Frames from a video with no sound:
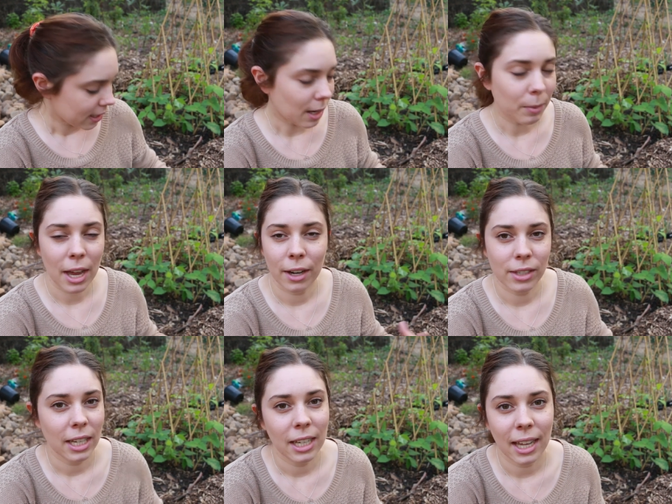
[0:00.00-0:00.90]
some kind
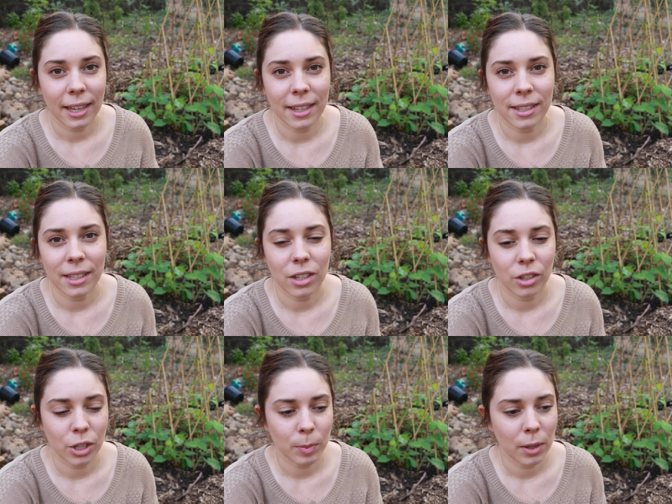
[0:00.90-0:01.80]
of tea like this is
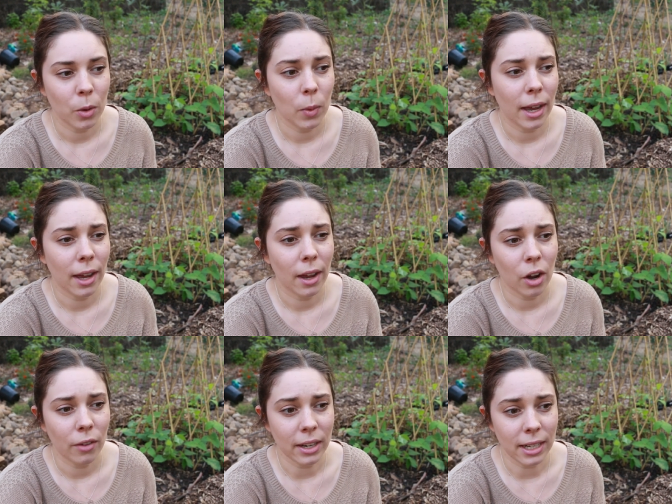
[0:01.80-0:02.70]
to just be aware
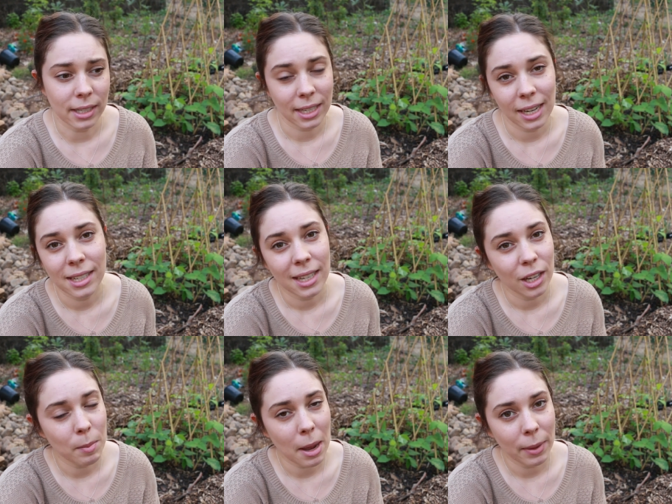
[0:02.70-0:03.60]
of any seeds
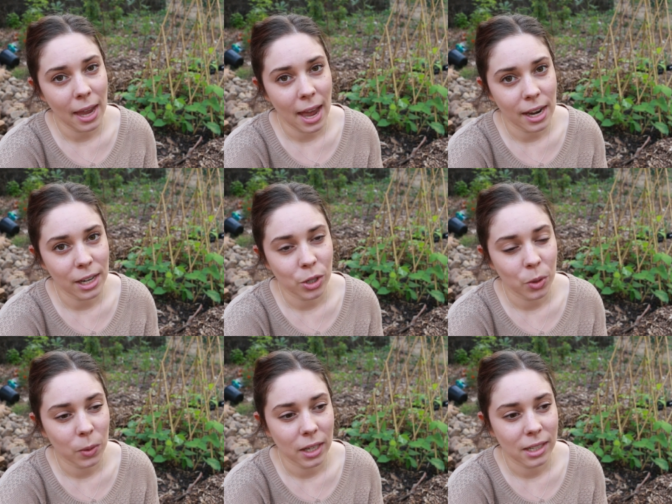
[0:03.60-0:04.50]
that you might be adding
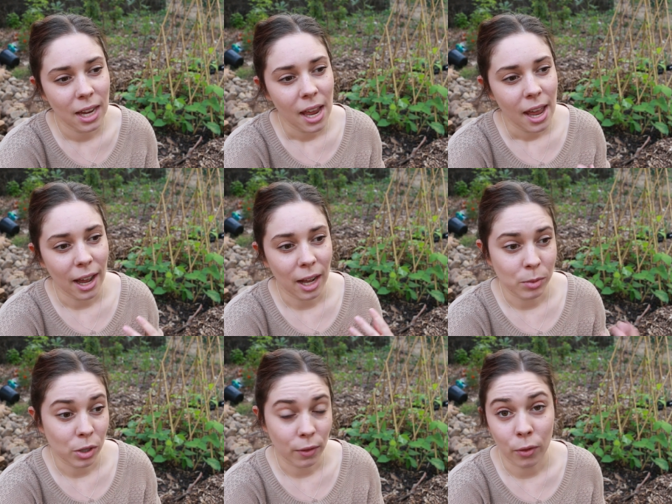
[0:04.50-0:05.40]
to it.
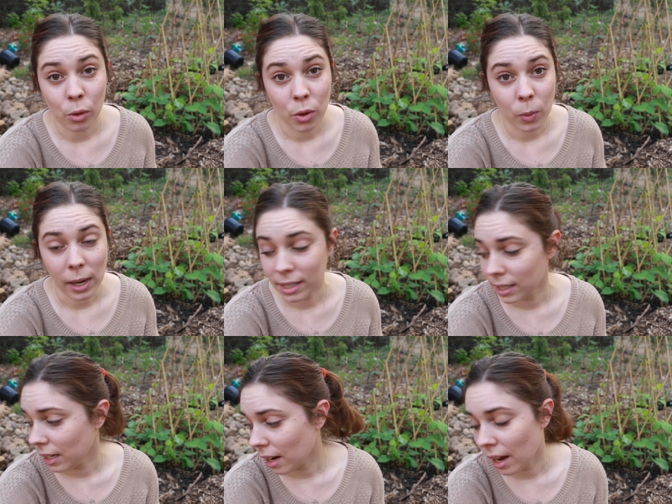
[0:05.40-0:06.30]
Um, so for the
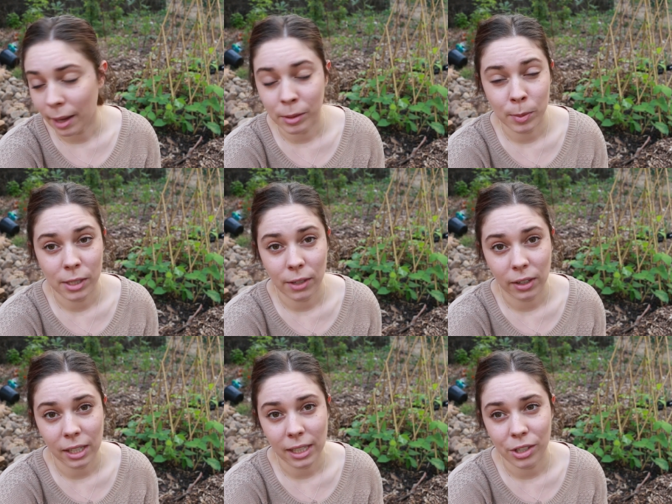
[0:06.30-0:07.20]
weeds here, I
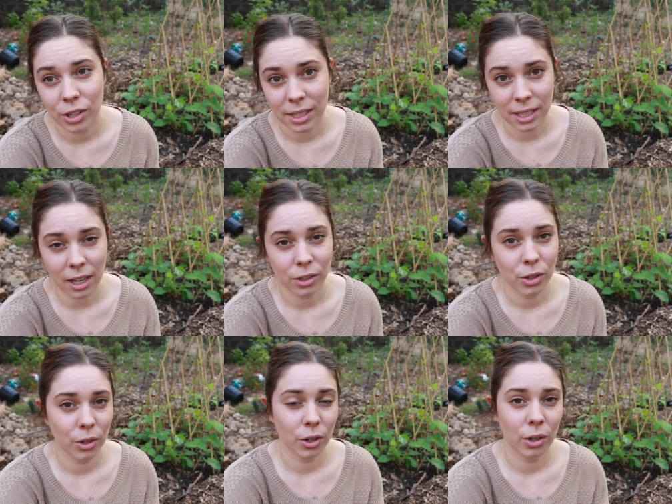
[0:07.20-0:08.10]
specifically just stuck
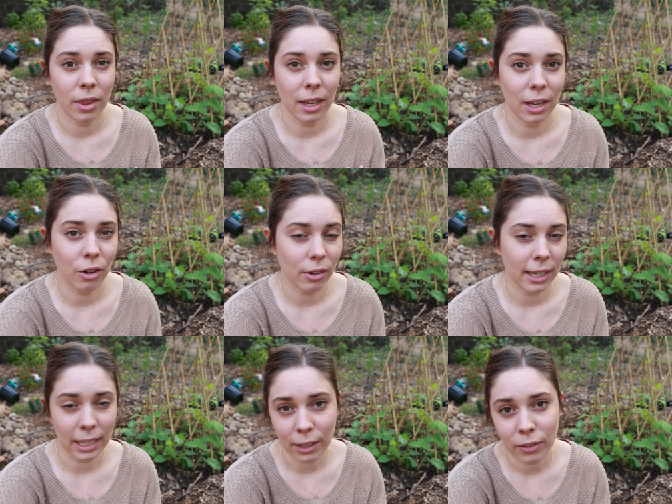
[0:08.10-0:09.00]
to the
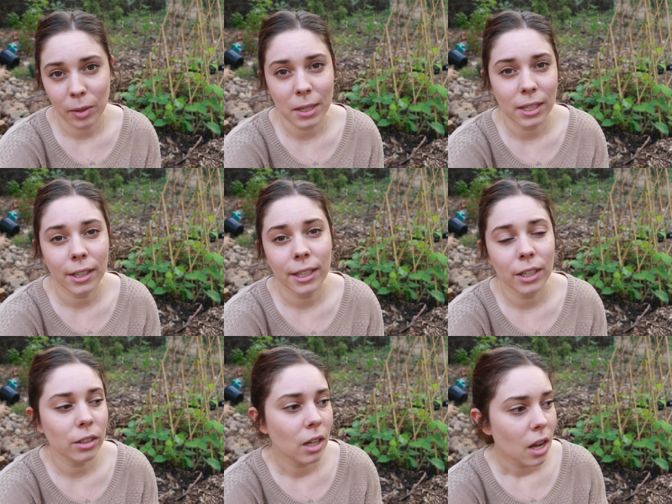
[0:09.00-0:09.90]
green leafy
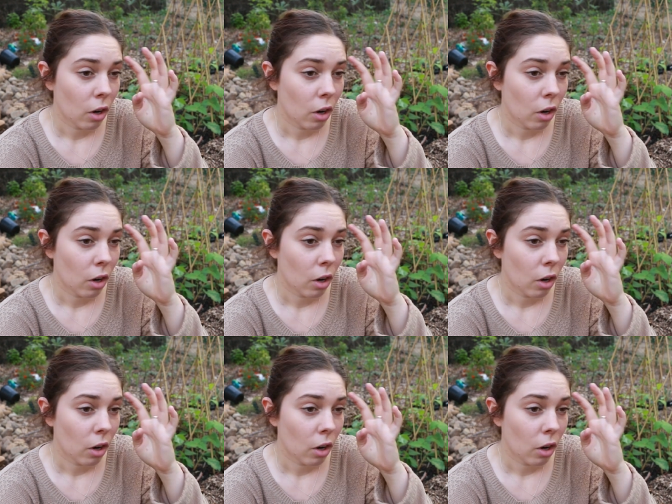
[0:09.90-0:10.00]
material